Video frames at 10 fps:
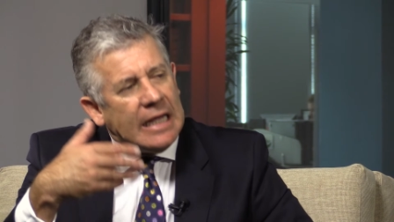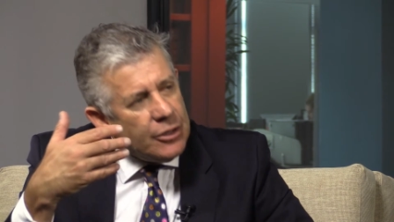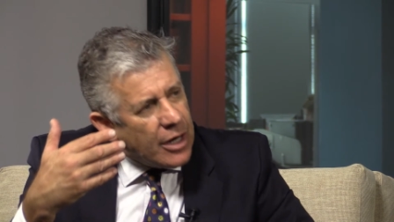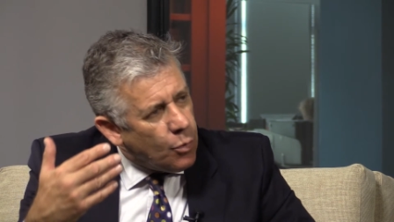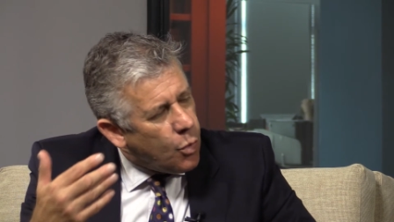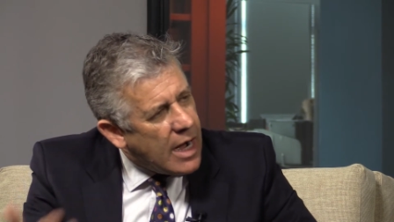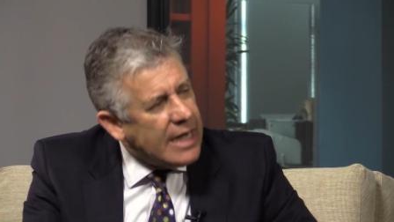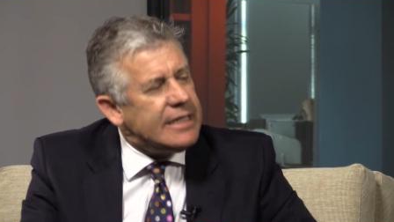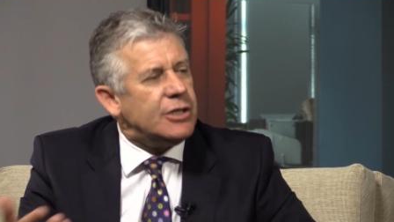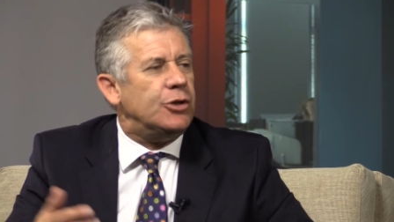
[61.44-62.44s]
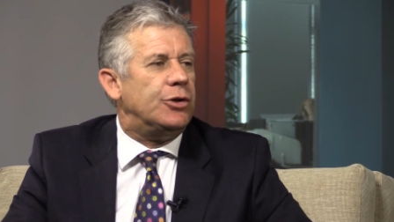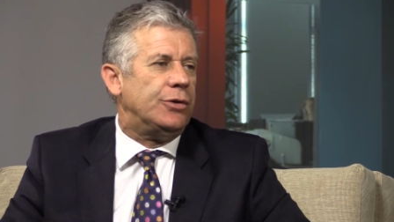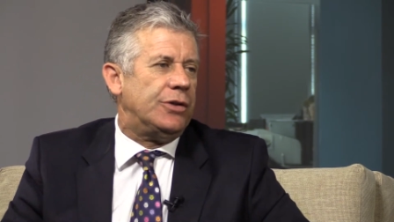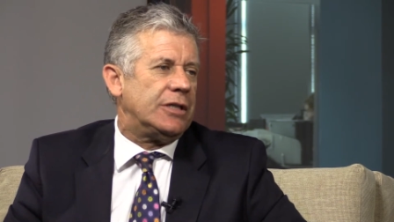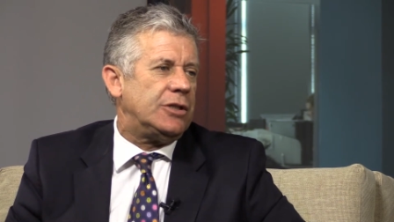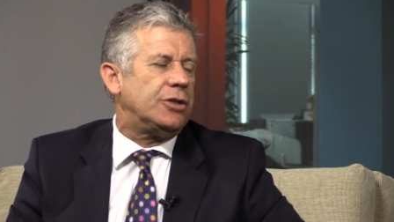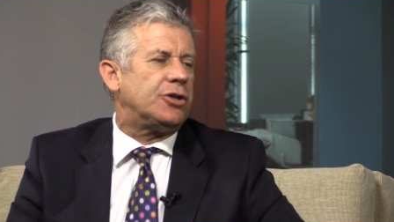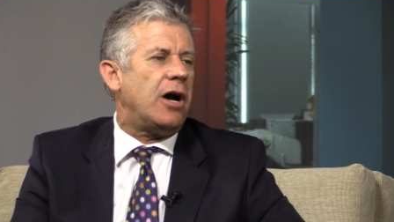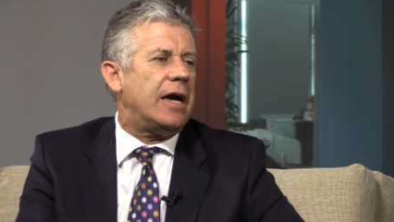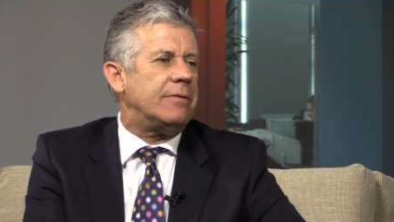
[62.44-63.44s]
You know, why did you do this? To
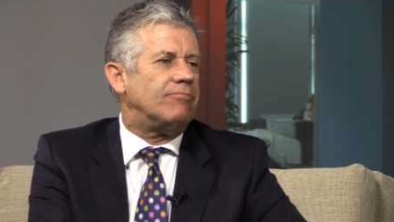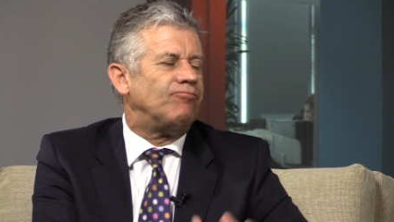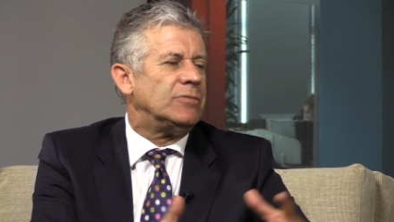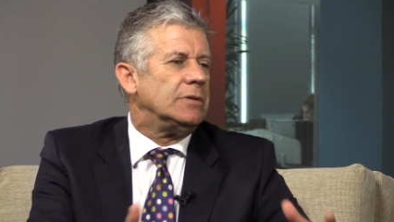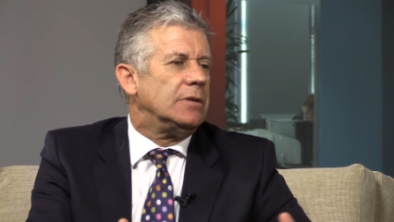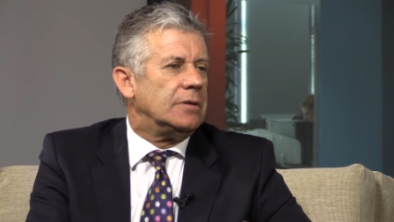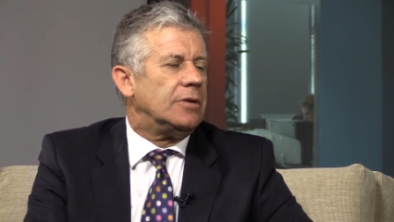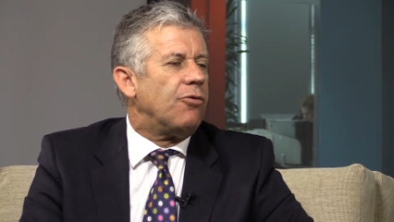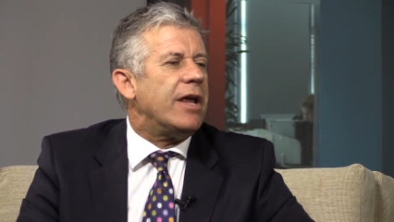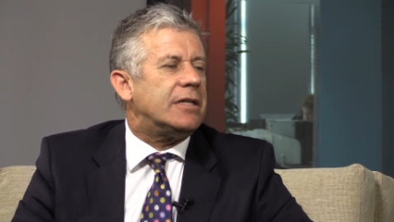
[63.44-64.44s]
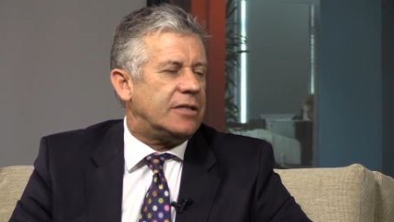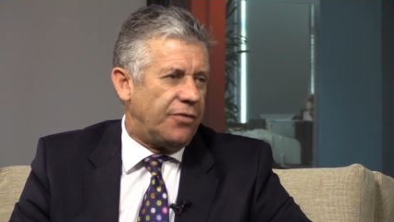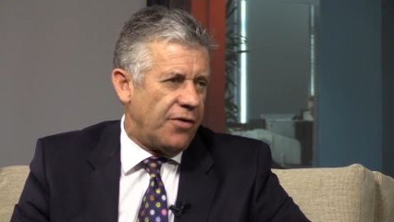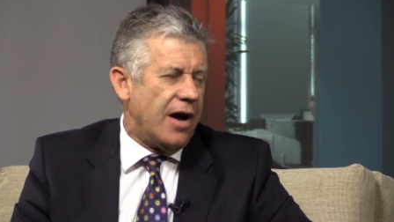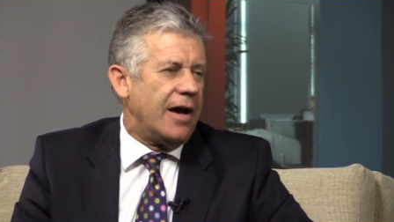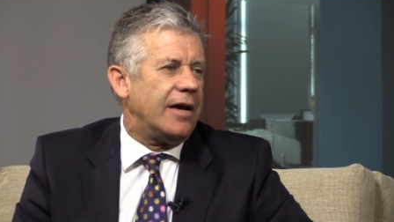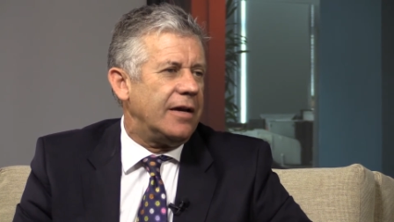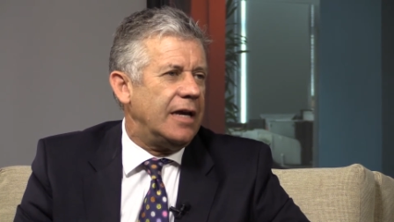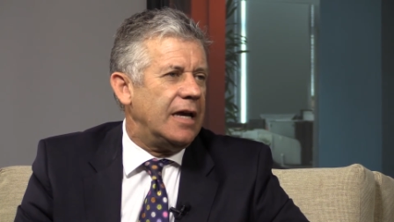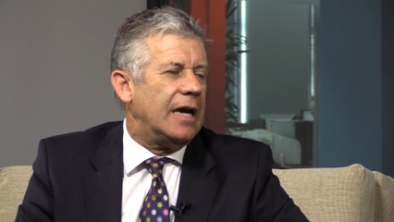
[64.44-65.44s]
try and rectify
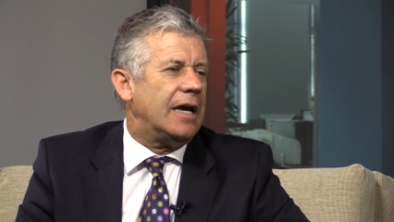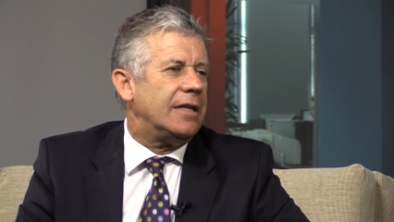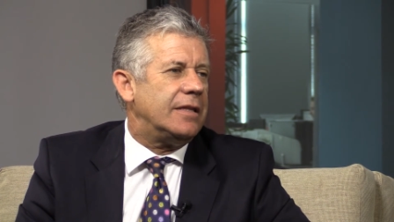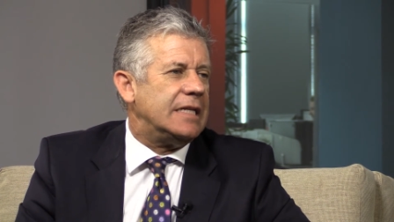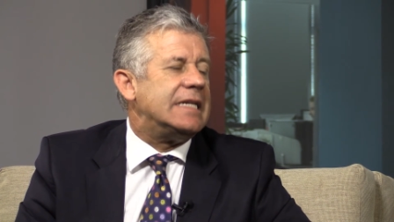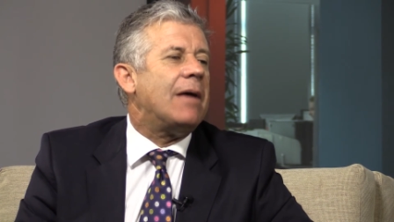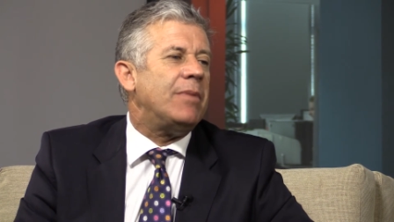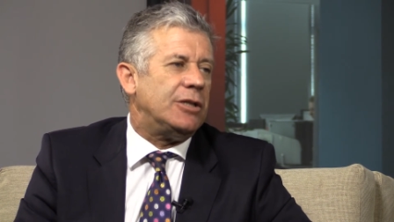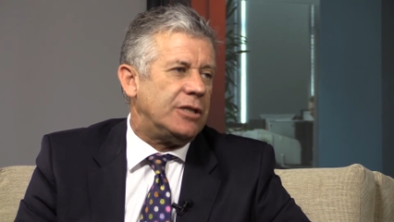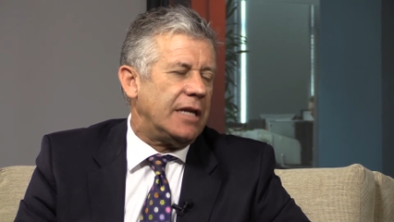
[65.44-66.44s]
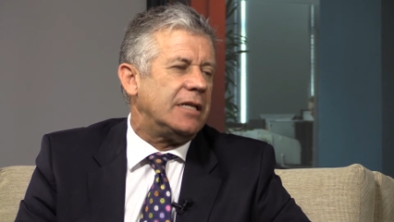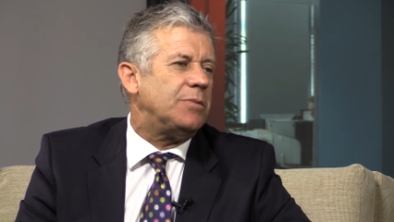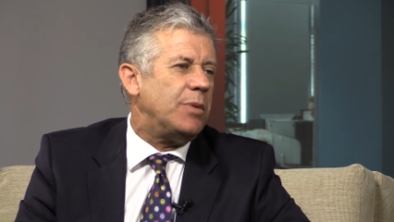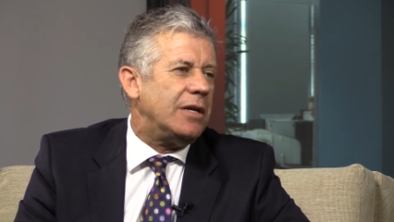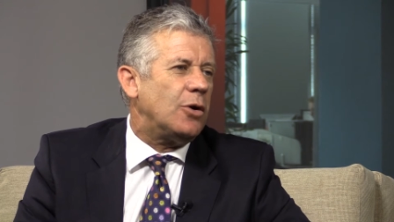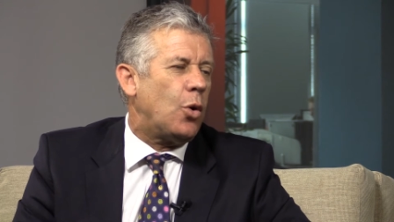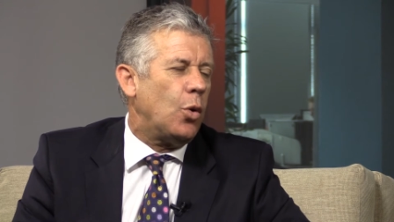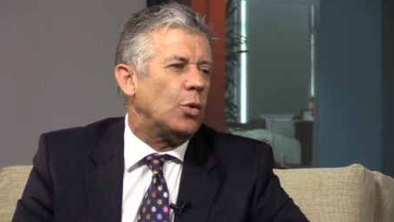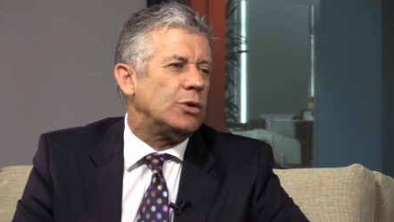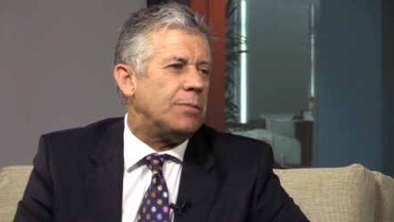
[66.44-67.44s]
uh, the damage that has been
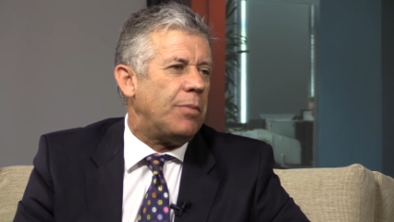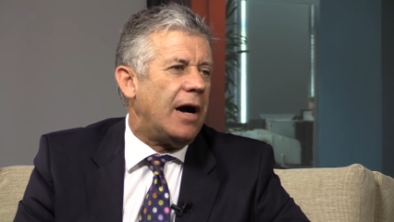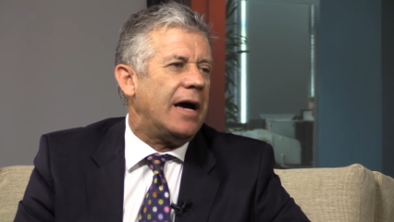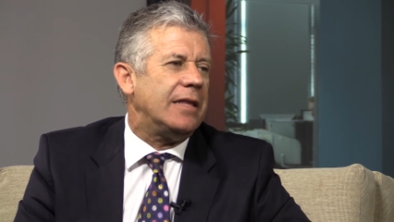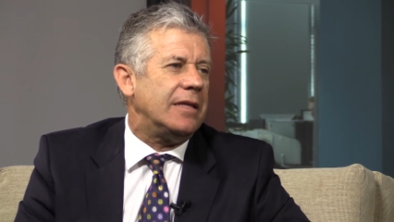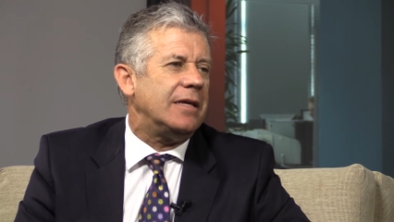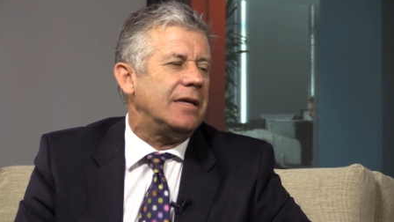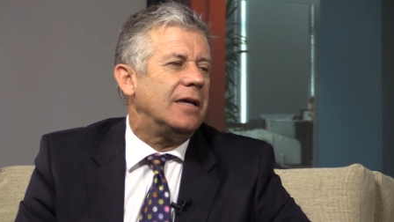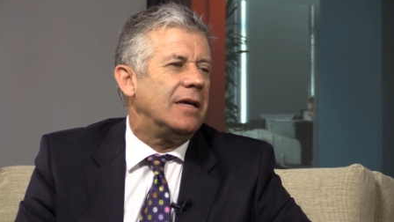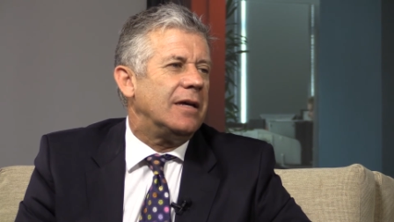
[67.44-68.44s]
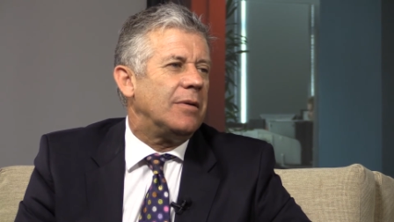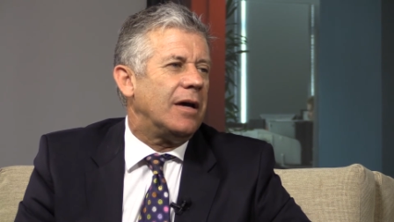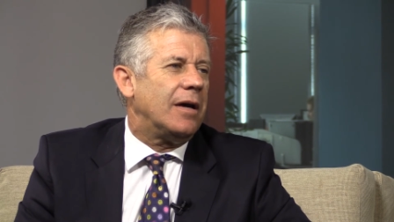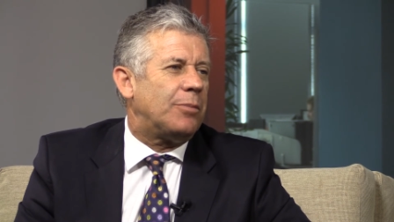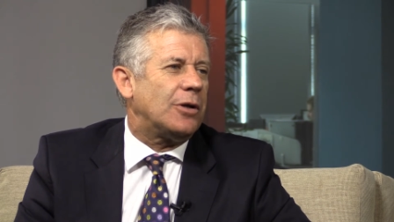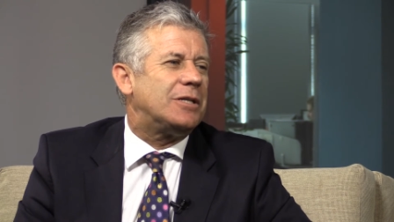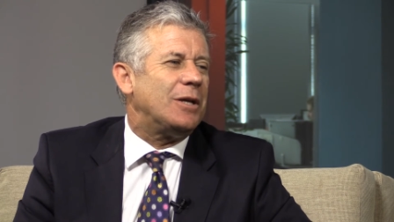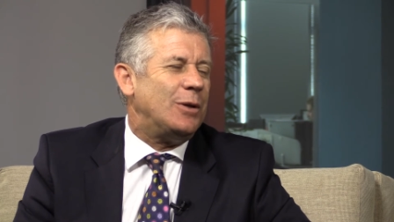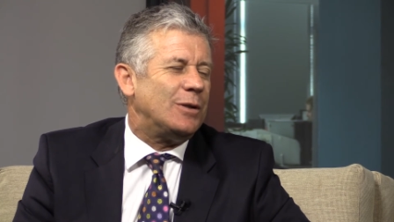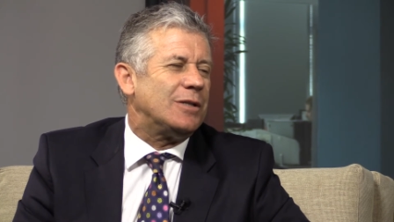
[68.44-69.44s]
caused by the uh,
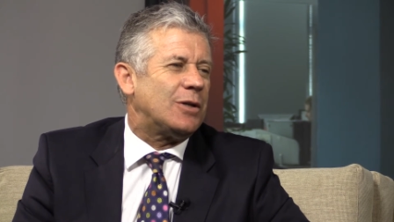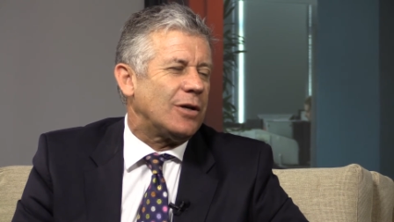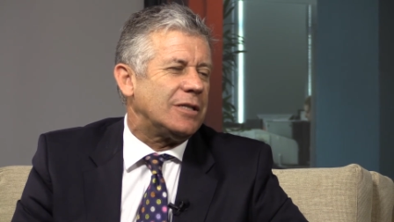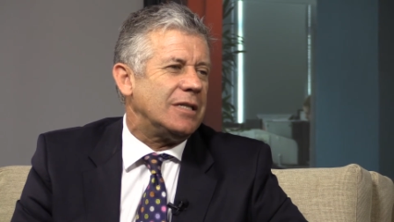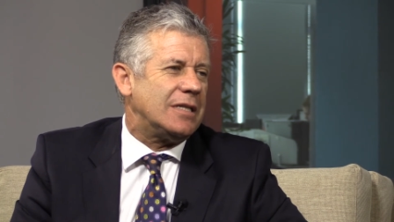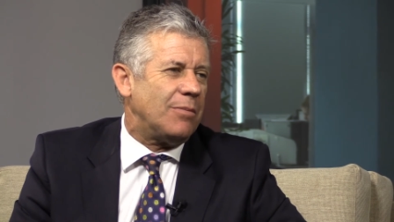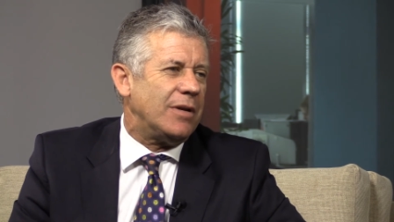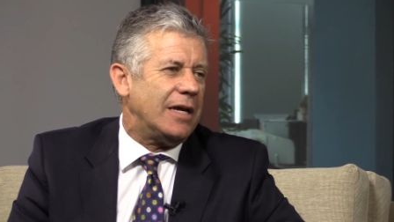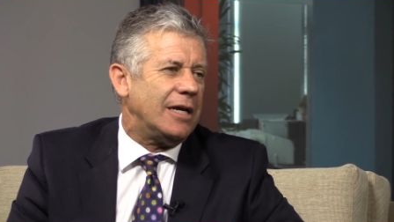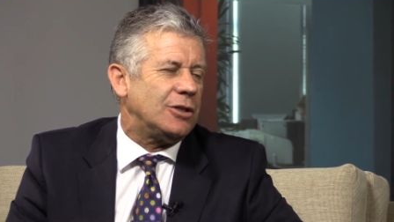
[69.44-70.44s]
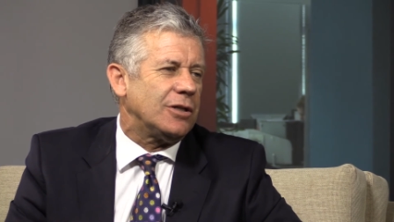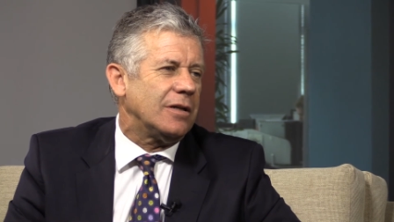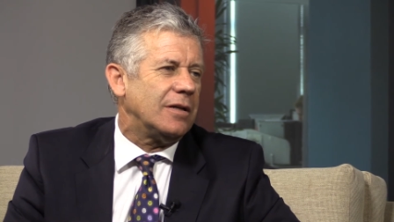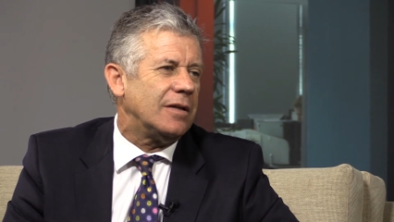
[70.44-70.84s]
prosecutor's cross-examination.